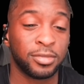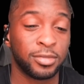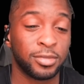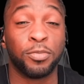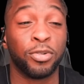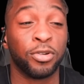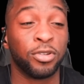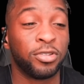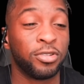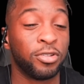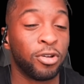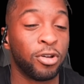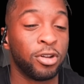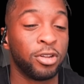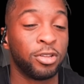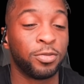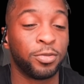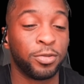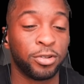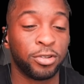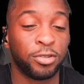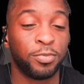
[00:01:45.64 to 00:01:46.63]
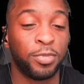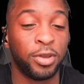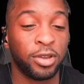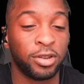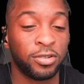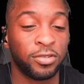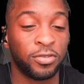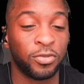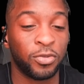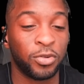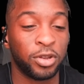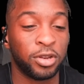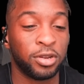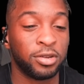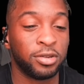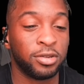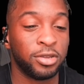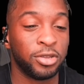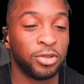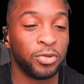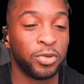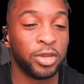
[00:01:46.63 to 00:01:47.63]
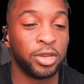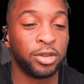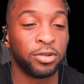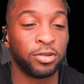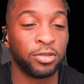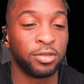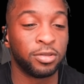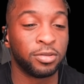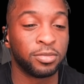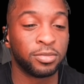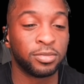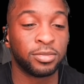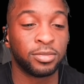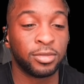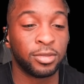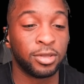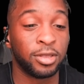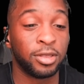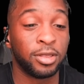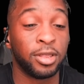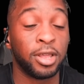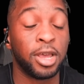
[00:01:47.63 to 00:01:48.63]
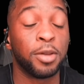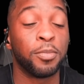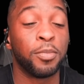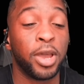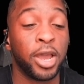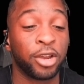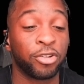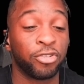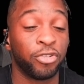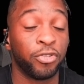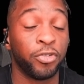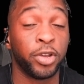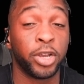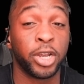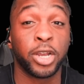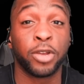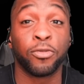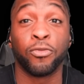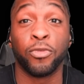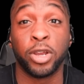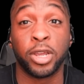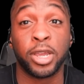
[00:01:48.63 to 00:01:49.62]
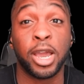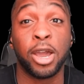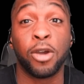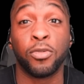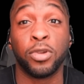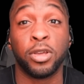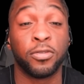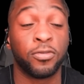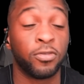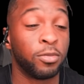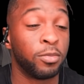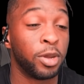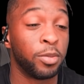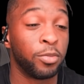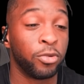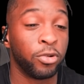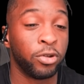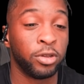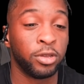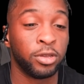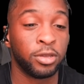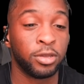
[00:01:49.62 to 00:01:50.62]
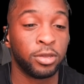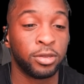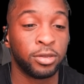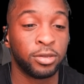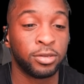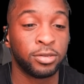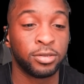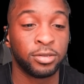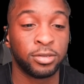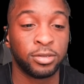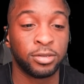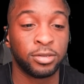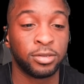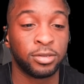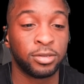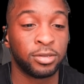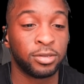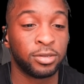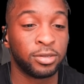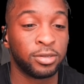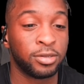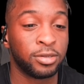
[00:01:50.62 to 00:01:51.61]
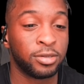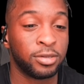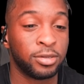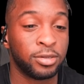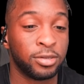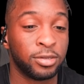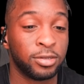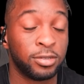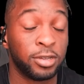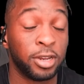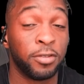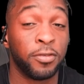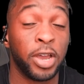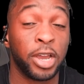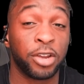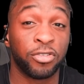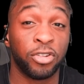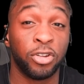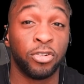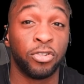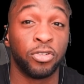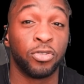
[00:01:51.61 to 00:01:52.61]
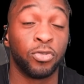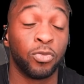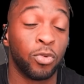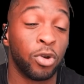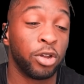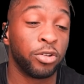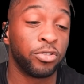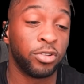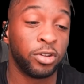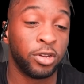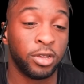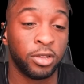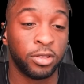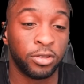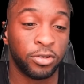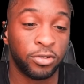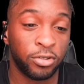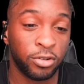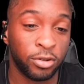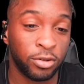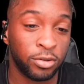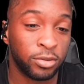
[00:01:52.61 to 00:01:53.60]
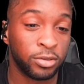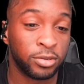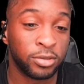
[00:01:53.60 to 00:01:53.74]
Puts it all into perspective when you hear them actually recount it from memory, instead of actually just watching it in the show.